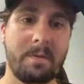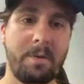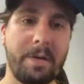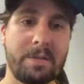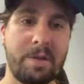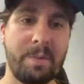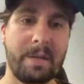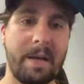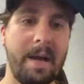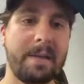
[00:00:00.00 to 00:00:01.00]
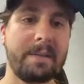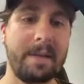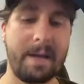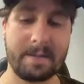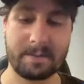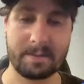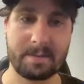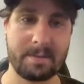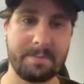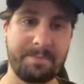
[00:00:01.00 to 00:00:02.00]
Okay, so now we can hide
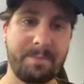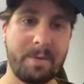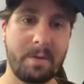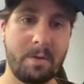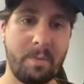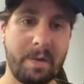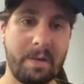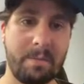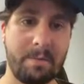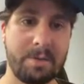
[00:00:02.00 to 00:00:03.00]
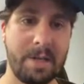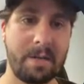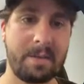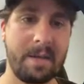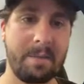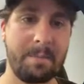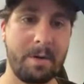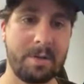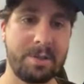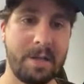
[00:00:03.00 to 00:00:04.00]
tasks. We can check them,
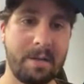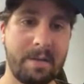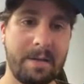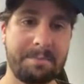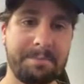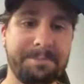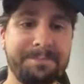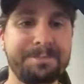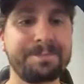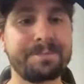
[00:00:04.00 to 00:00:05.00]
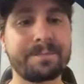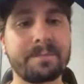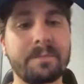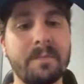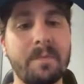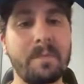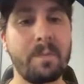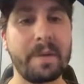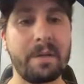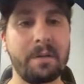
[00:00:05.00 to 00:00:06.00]
uncheck them.
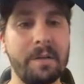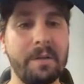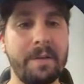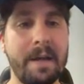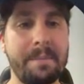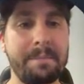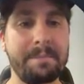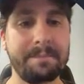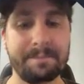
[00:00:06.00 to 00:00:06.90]
We can clear them.